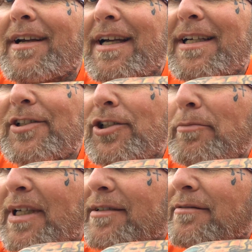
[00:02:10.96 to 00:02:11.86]
I got you,
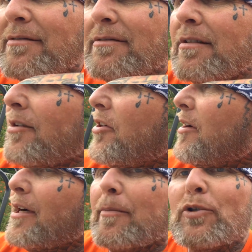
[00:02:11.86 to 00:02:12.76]
man.
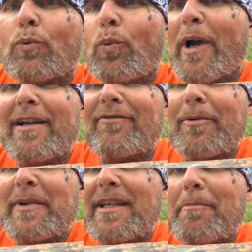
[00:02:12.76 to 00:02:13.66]
I'm just waiting for
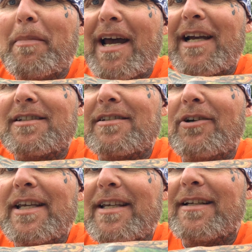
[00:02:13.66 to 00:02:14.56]
him to get back so
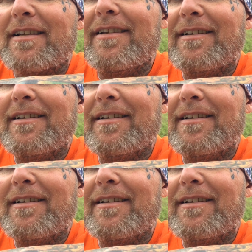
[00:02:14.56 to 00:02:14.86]
he can